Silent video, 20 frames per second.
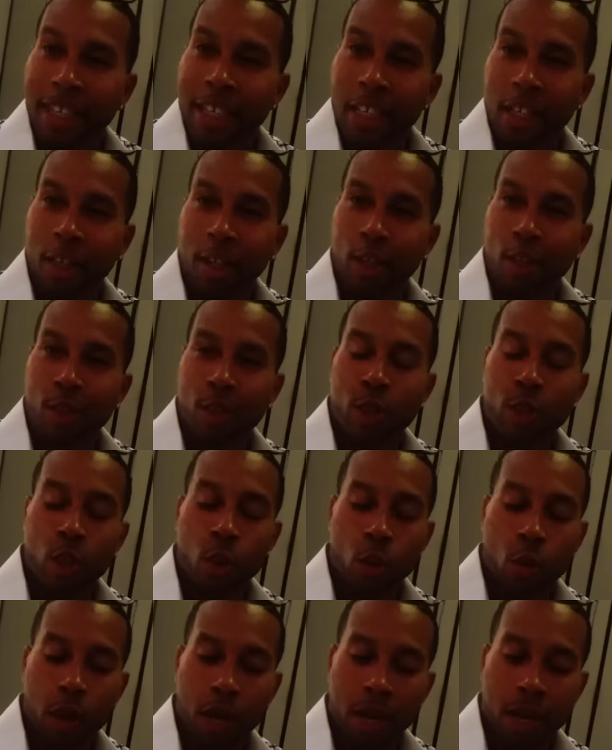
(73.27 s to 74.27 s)
You know,
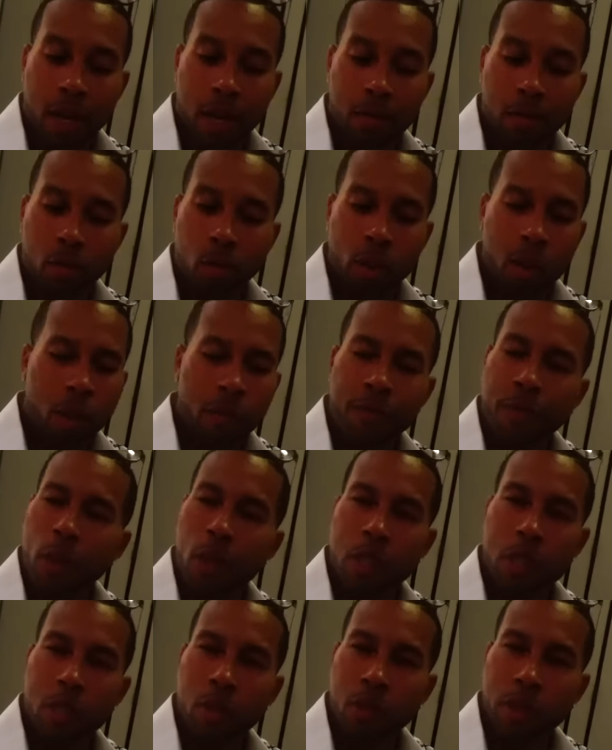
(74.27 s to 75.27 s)
so um, we don't
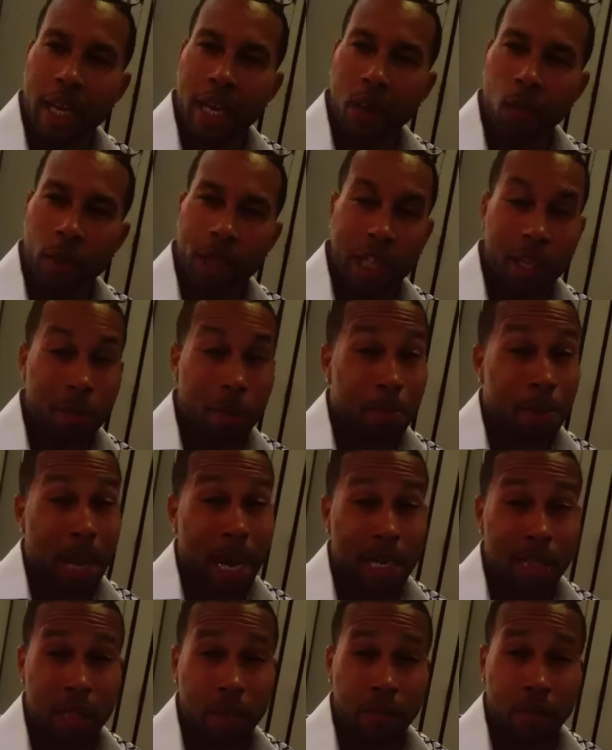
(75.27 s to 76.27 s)
focus on that. We keep it
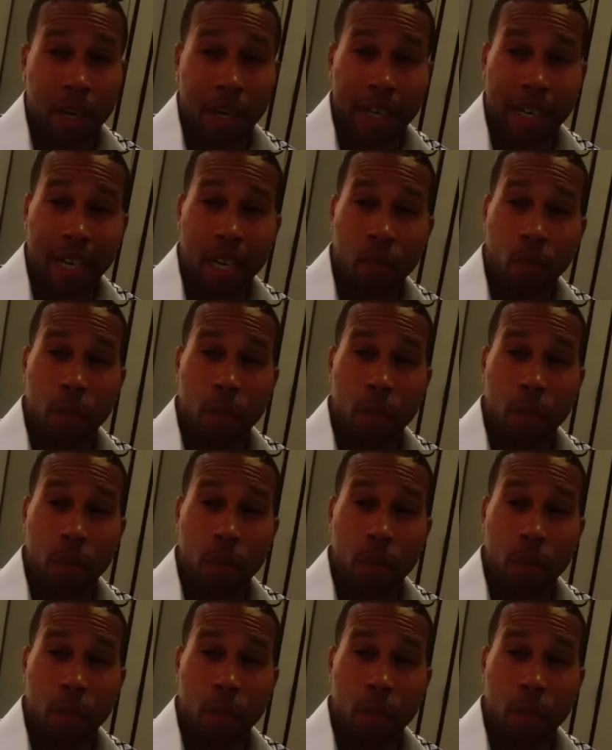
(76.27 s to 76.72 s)
positive around camp.